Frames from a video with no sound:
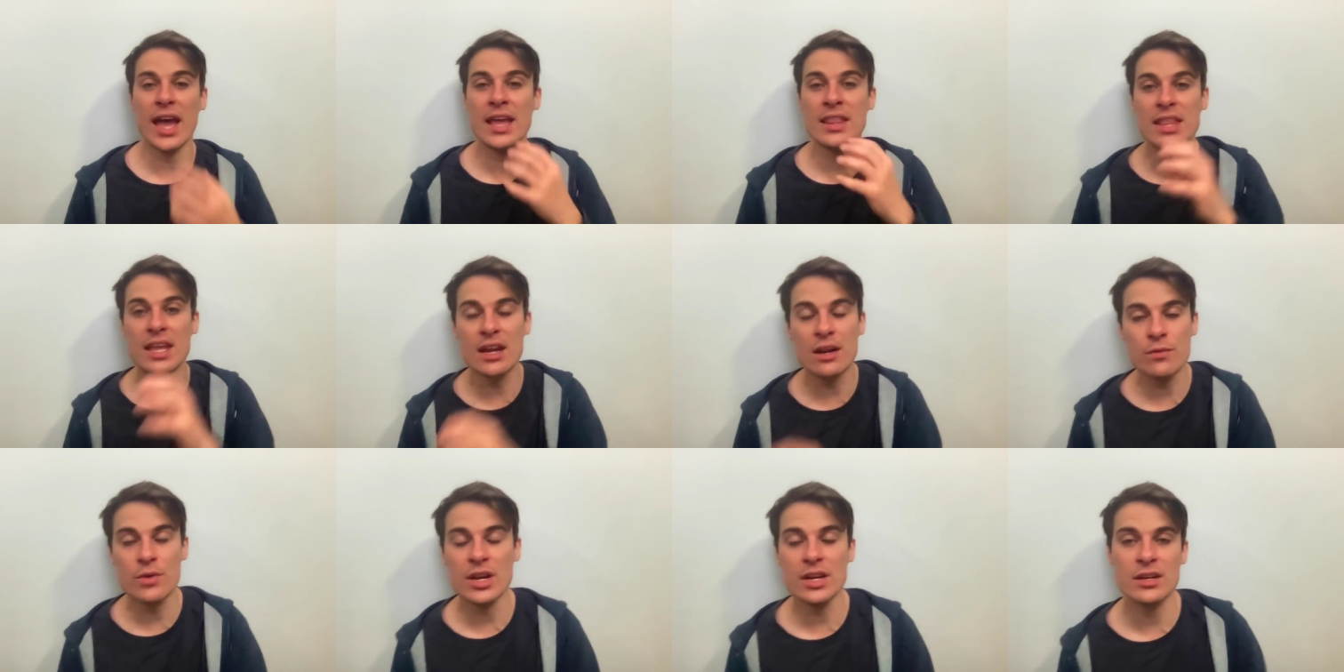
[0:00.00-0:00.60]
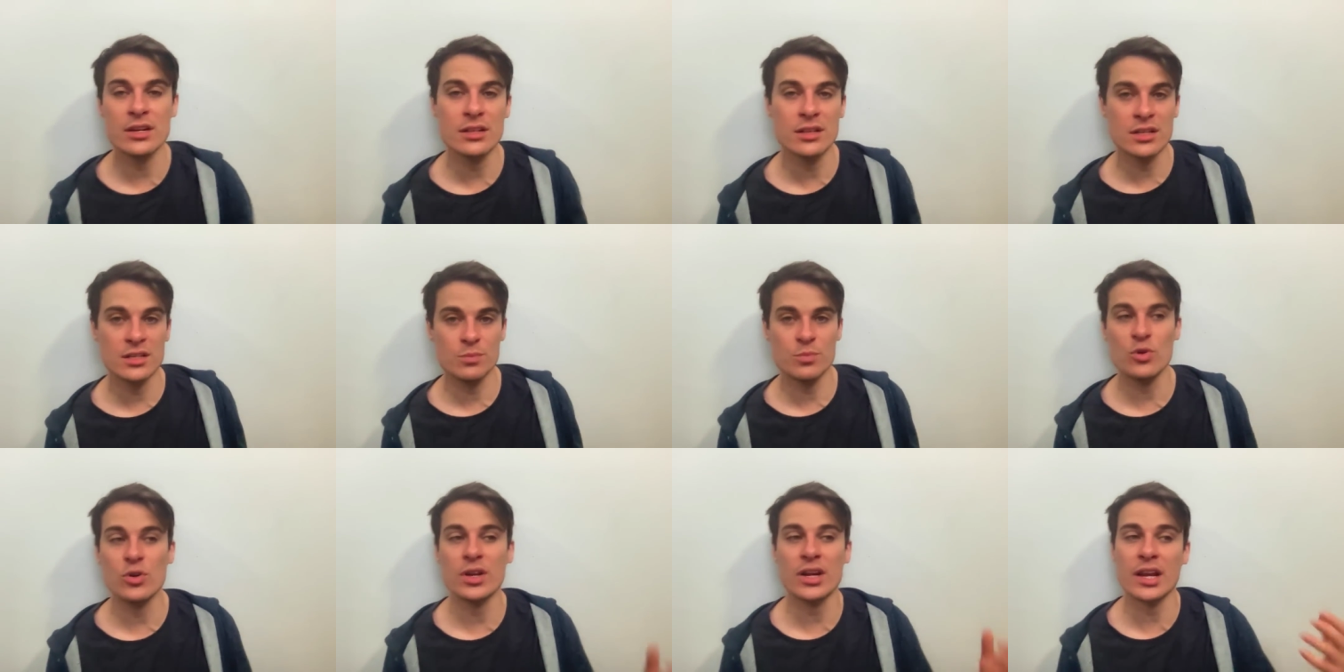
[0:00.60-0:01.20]
And then I read it in this
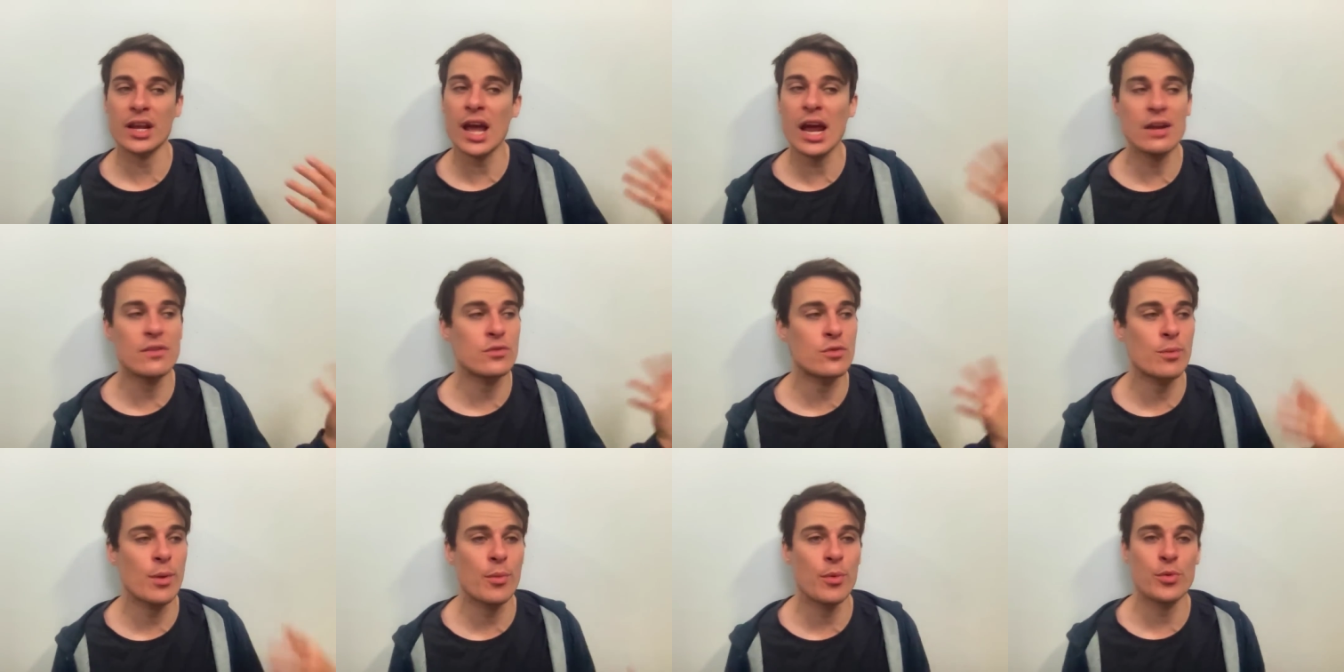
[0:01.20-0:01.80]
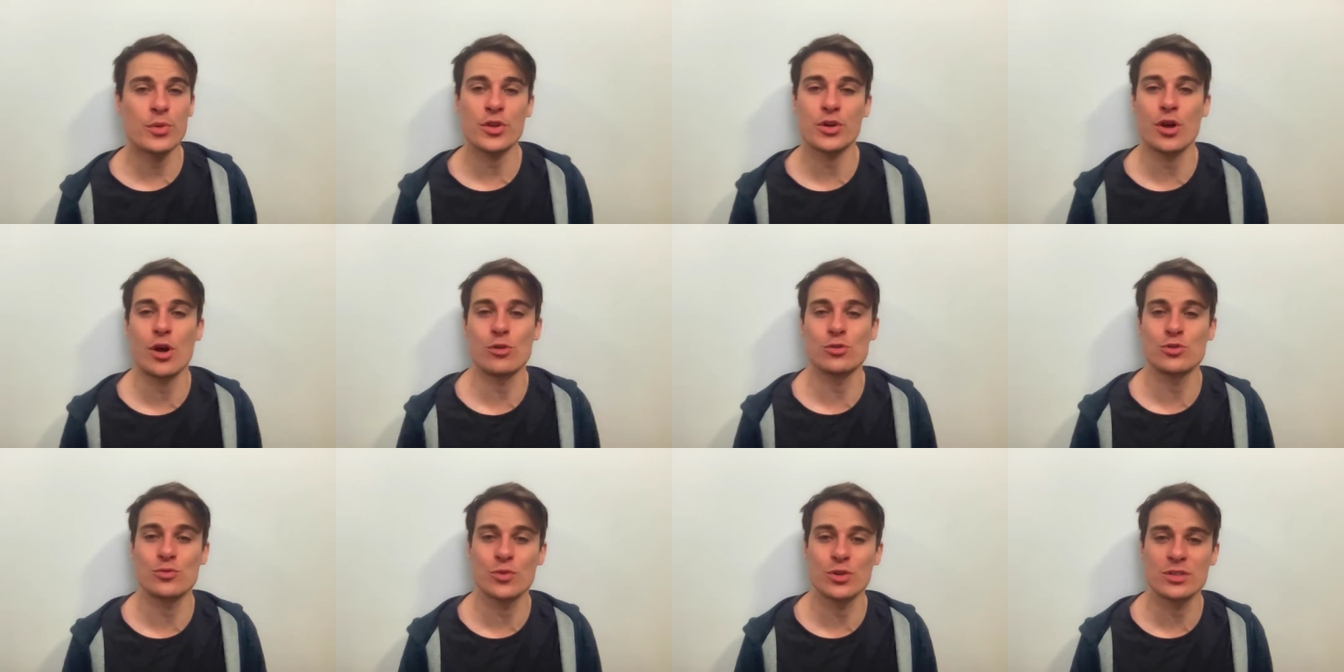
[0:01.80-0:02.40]
book, and I can't even remember what the
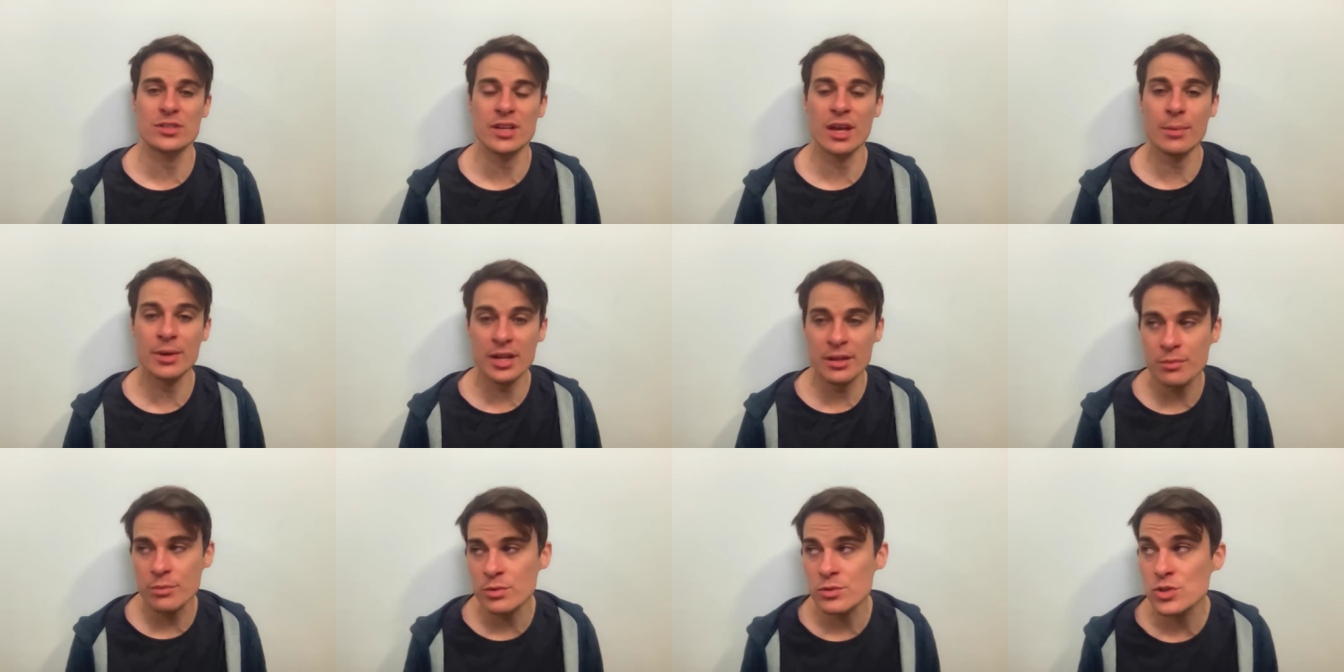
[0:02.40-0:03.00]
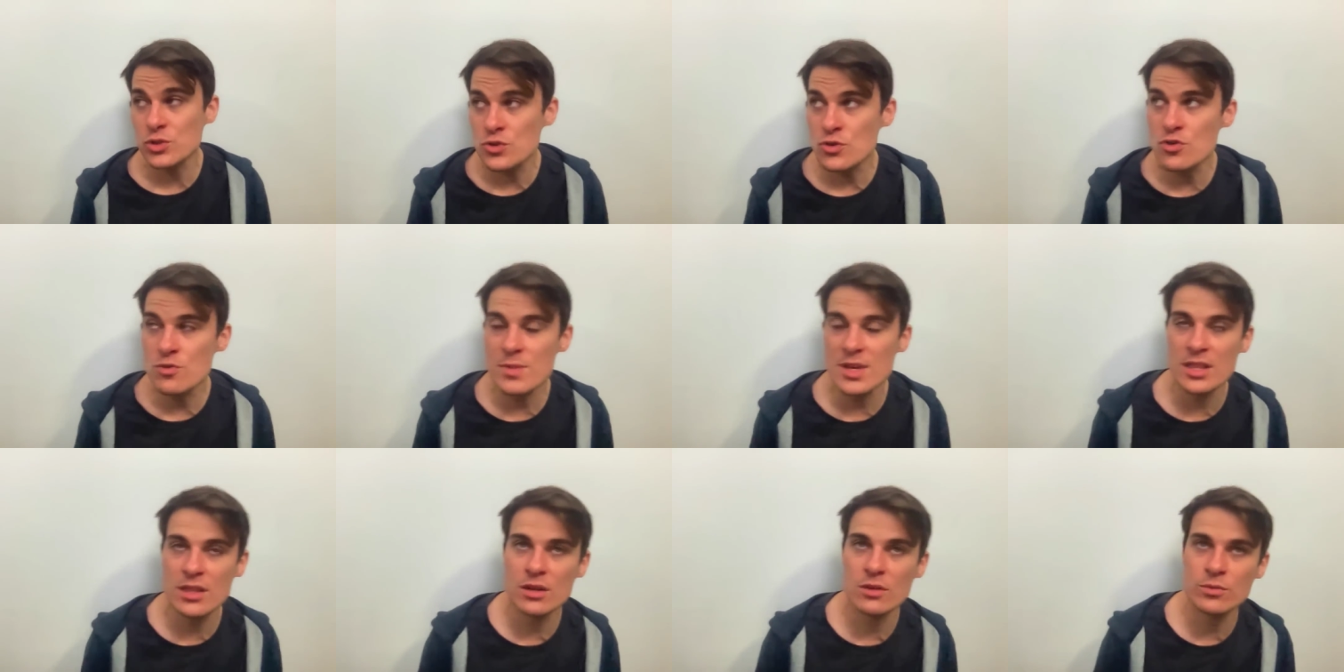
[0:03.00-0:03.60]
culture was now, but I'm
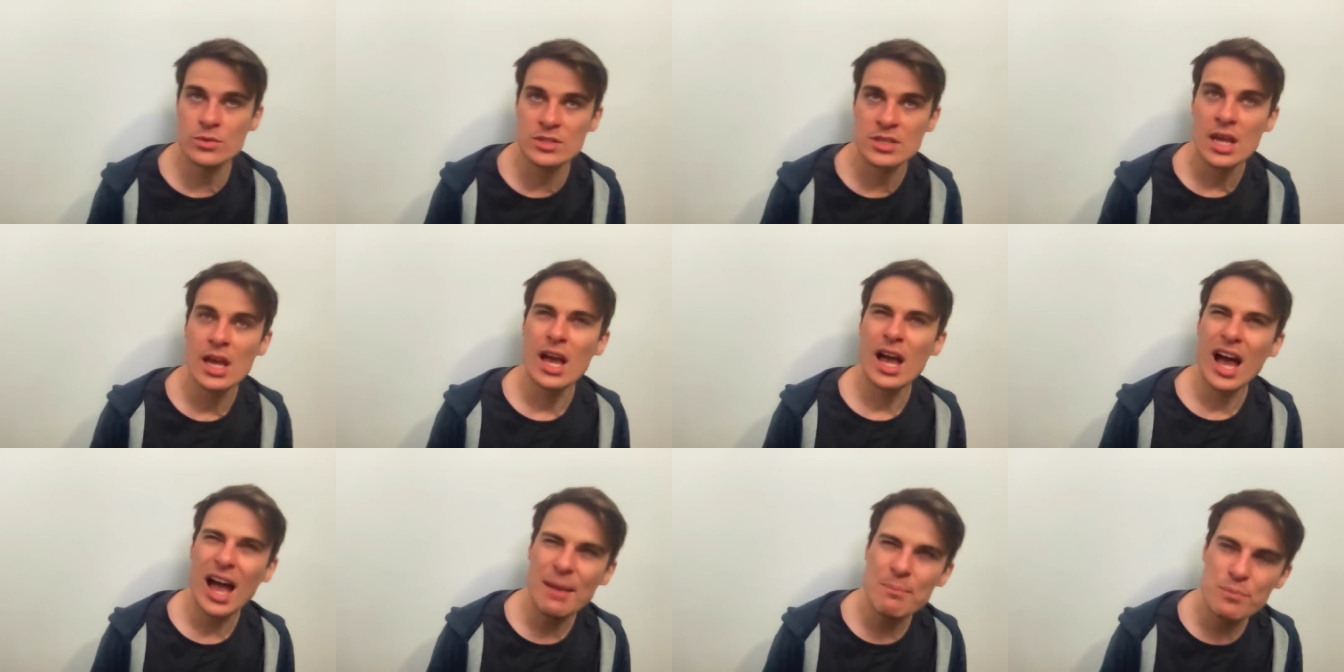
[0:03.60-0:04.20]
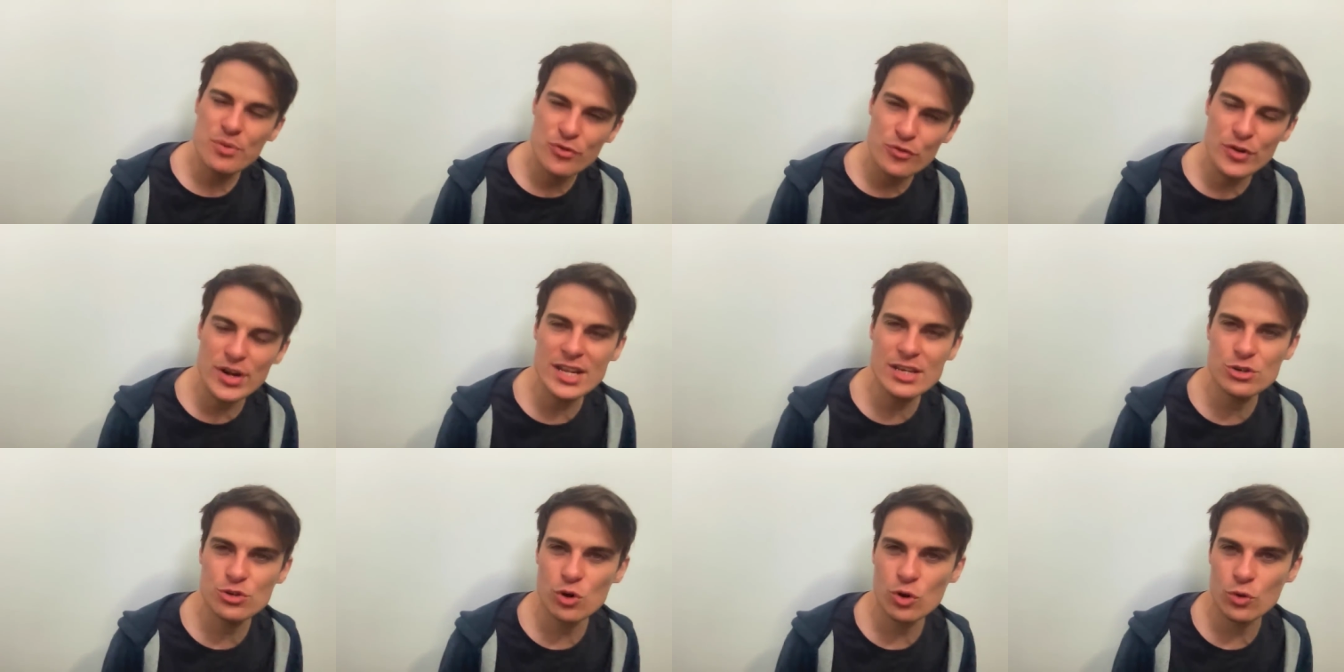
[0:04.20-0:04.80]
assuming that it was, I'm
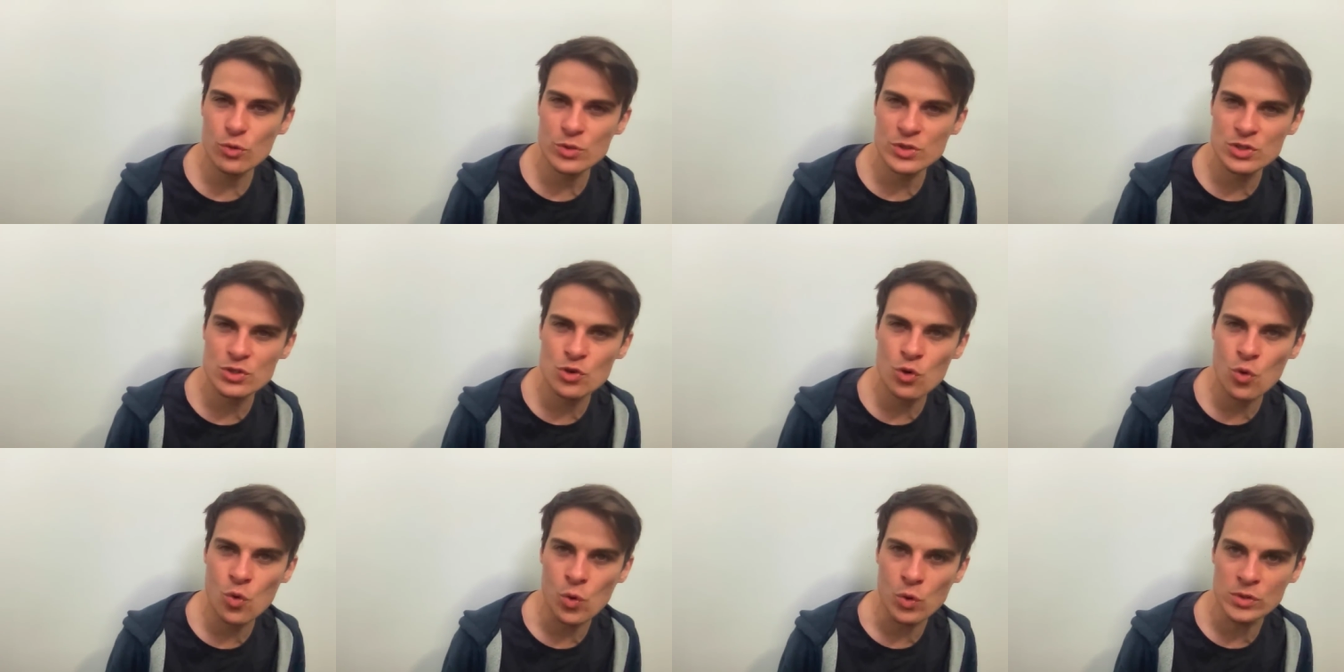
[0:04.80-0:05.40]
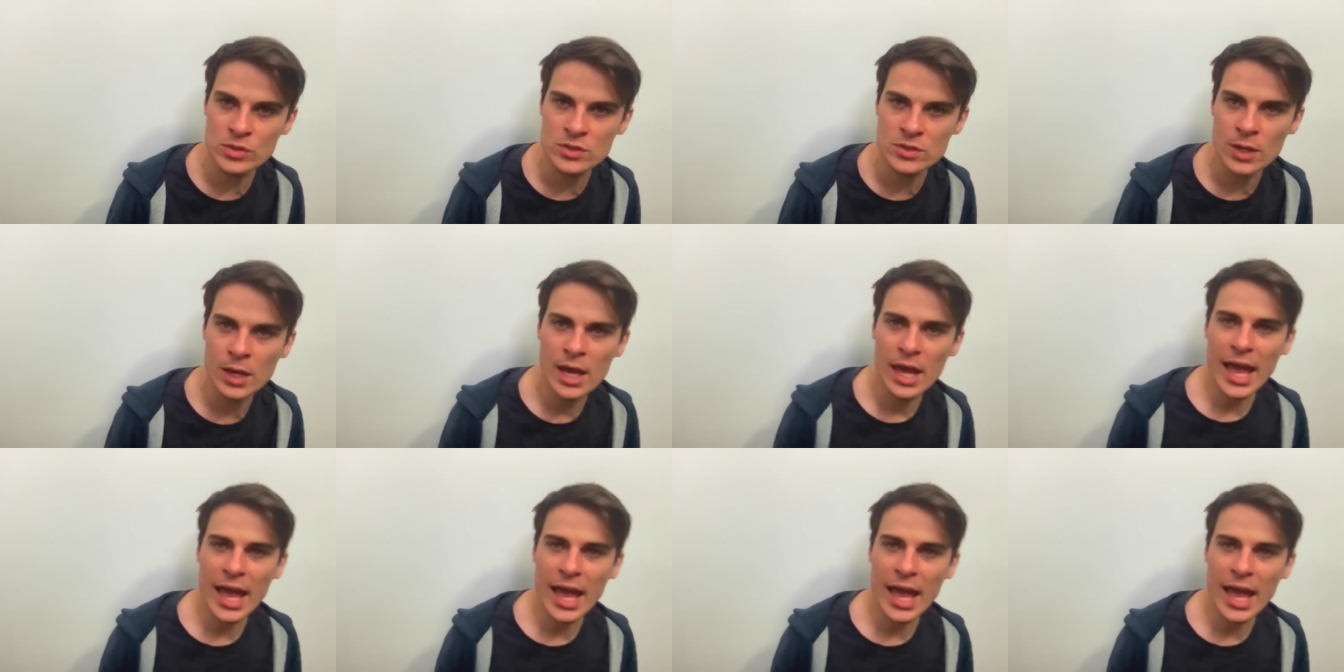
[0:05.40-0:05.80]
pretty sure it was Nords.